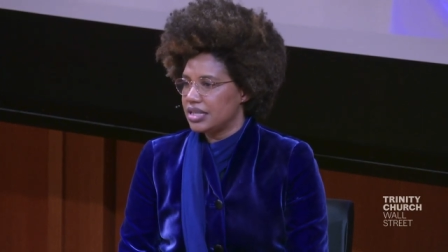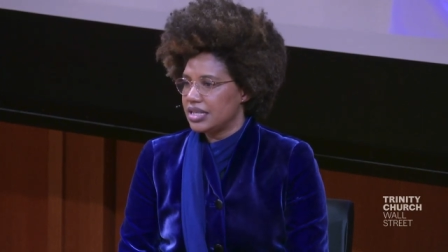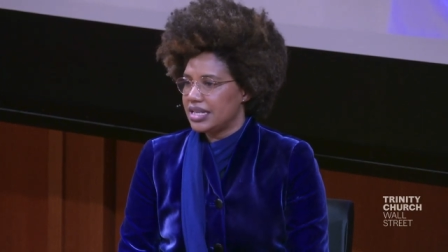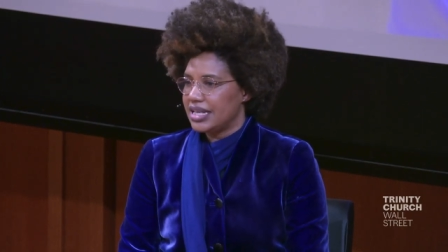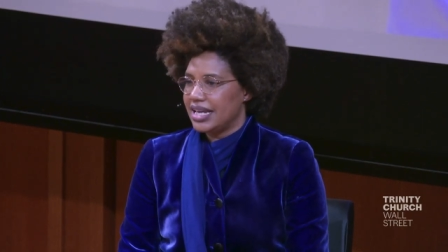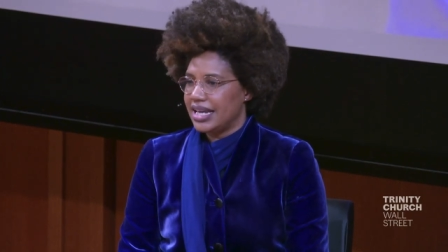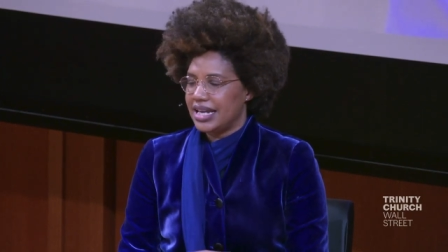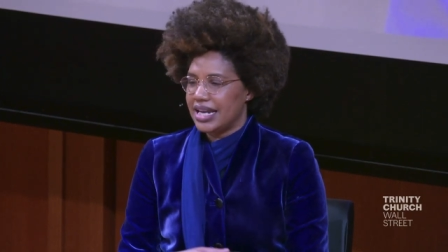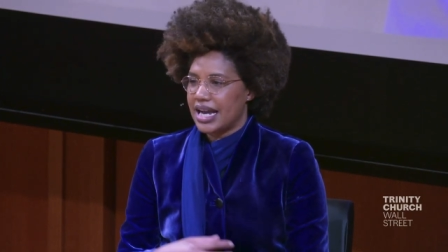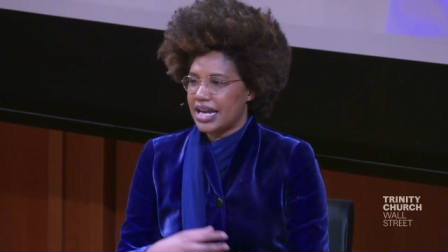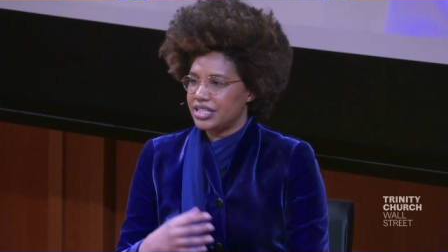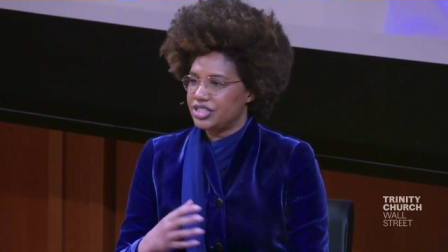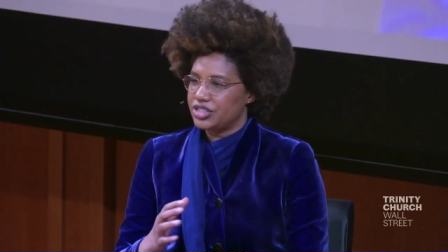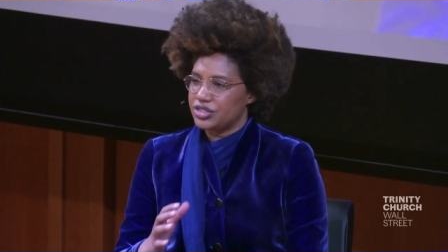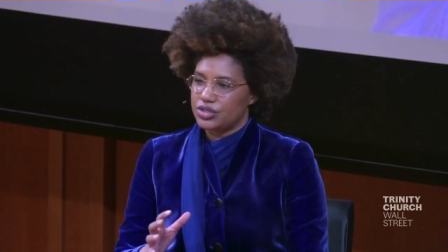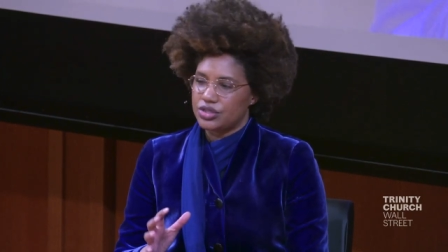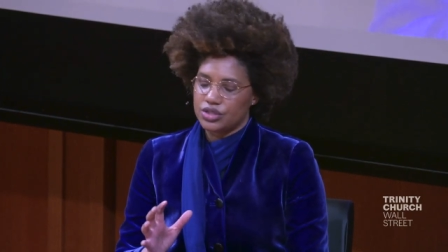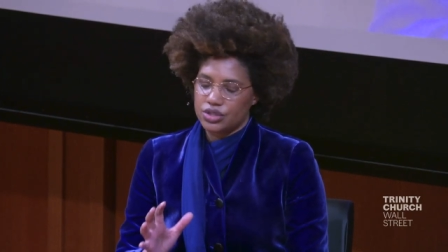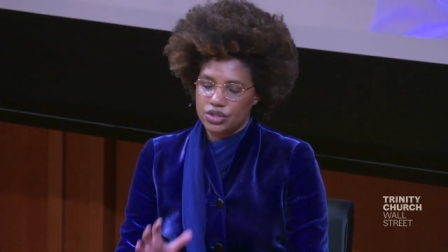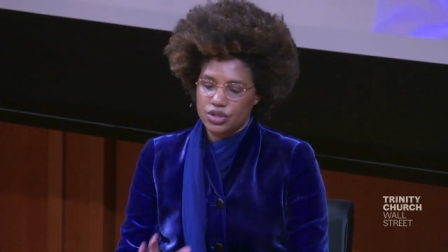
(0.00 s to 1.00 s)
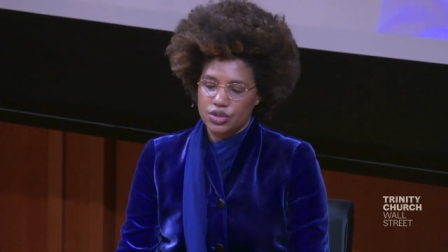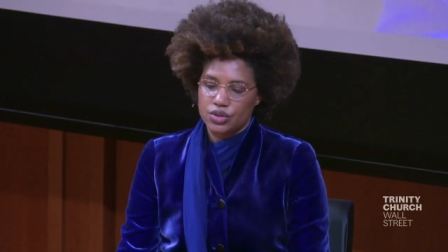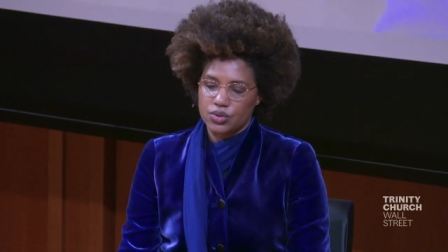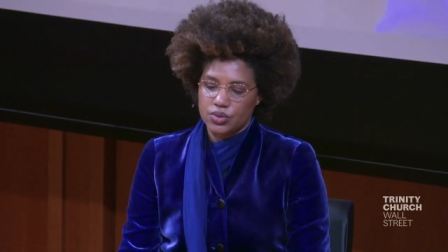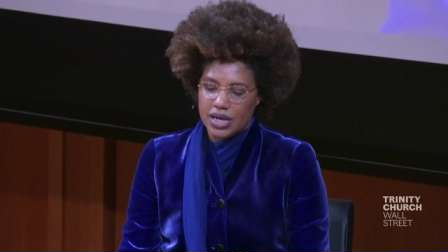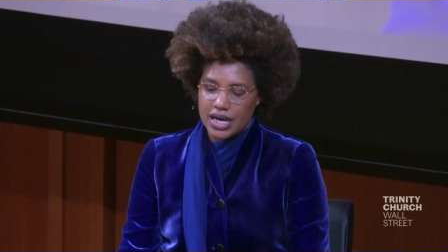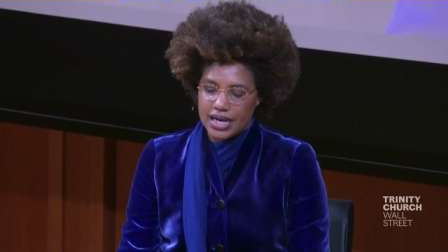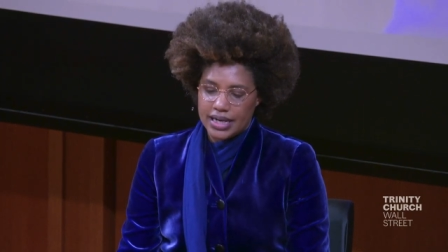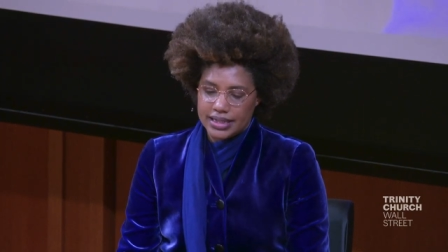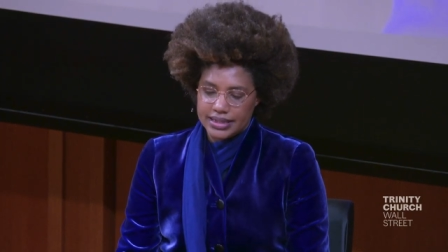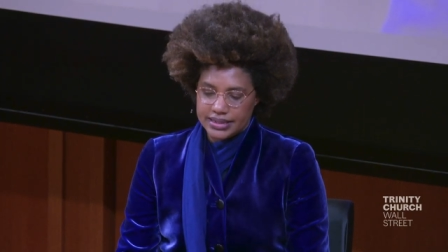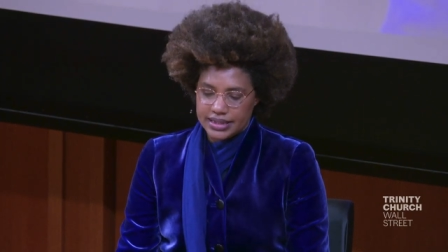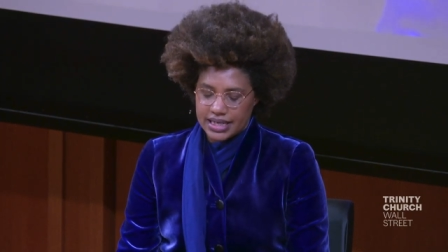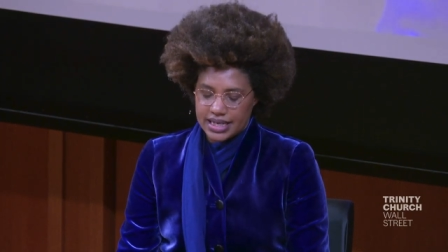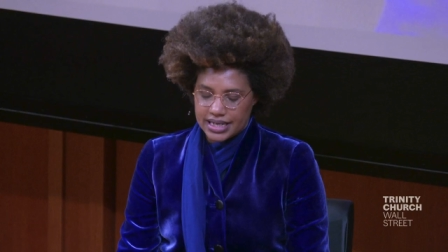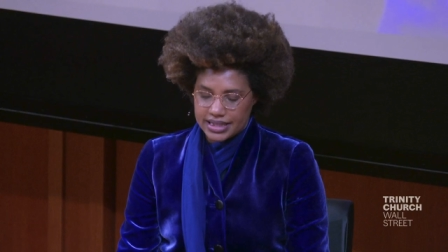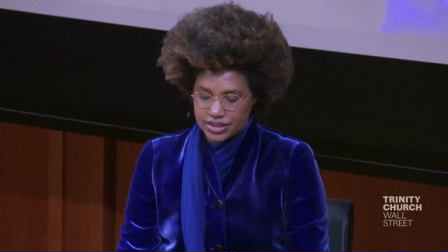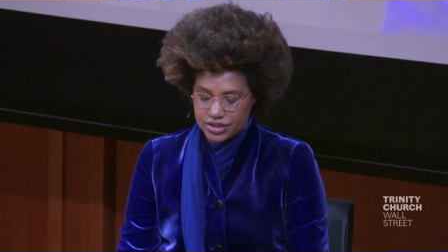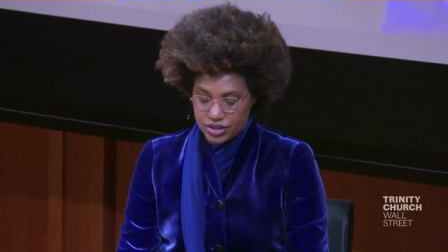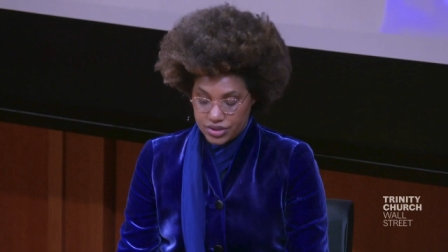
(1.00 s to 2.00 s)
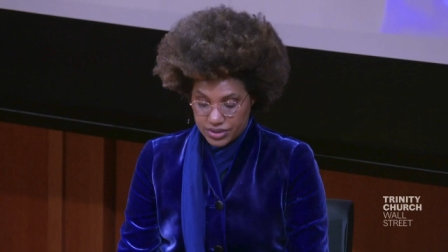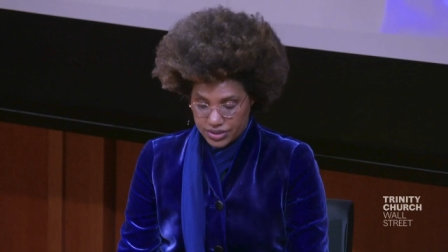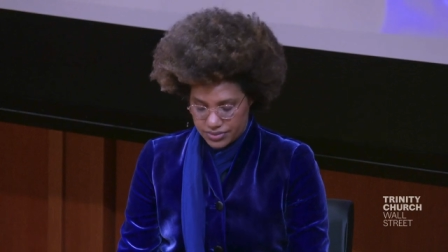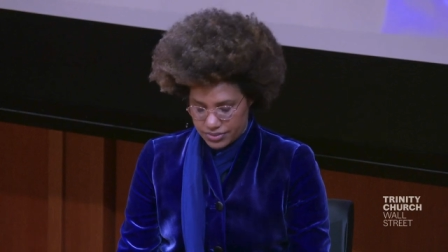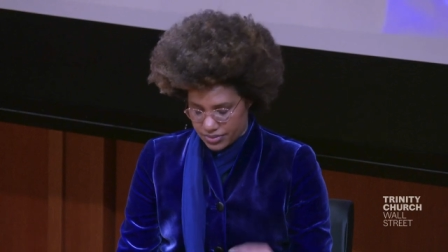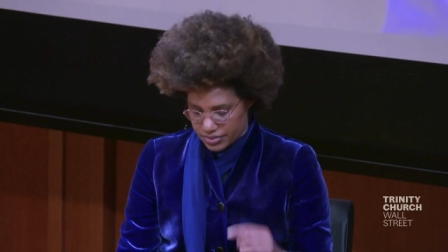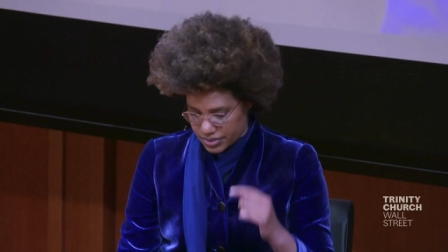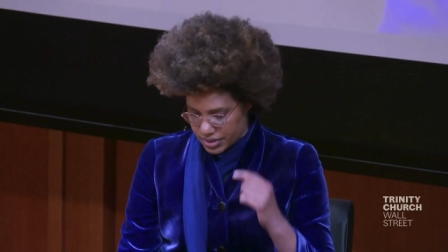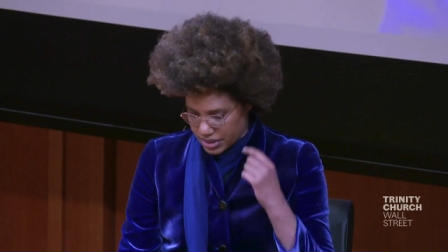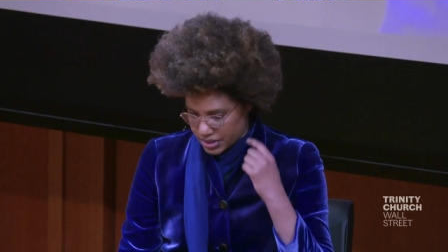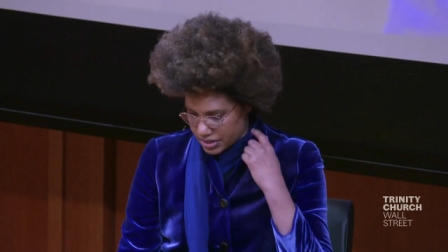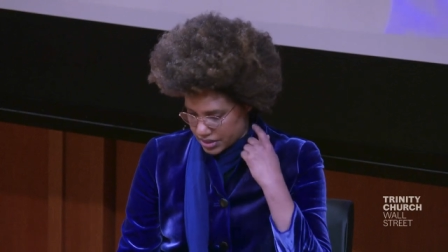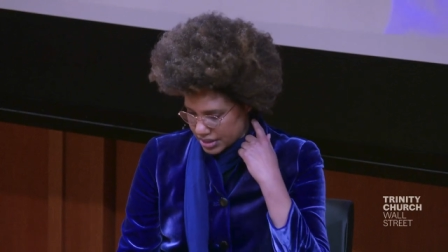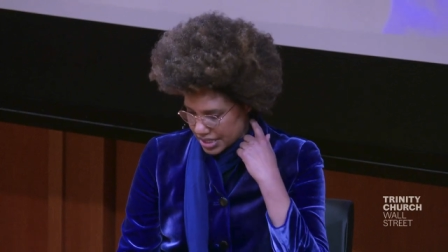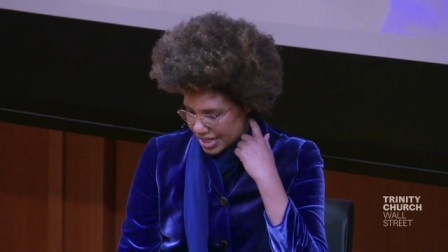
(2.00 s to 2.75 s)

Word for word: And I just knew I, I couldn't.